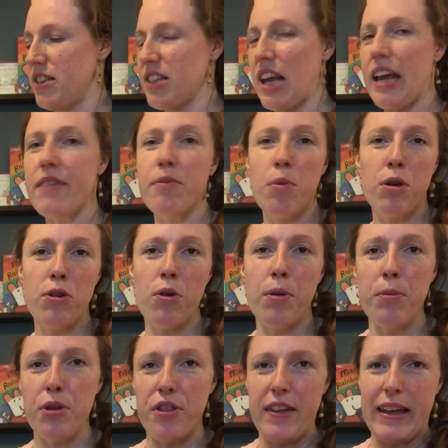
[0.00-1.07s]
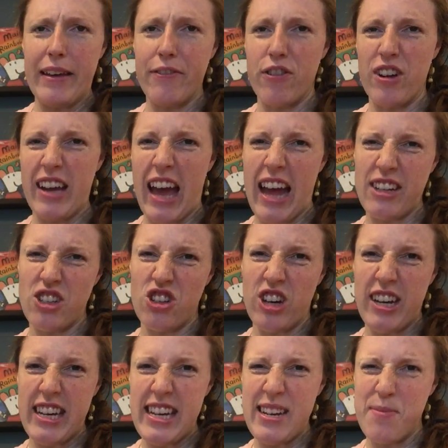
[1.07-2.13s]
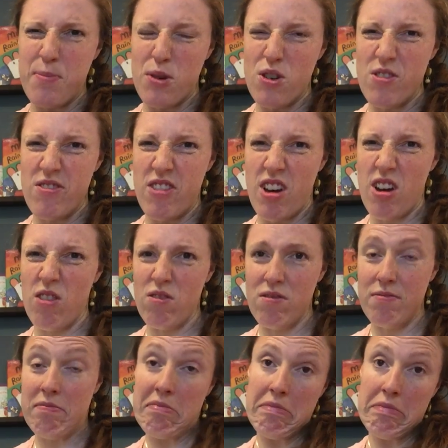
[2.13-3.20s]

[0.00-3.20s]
It's kind of more normal thing for a cat to try to eat a bird, though.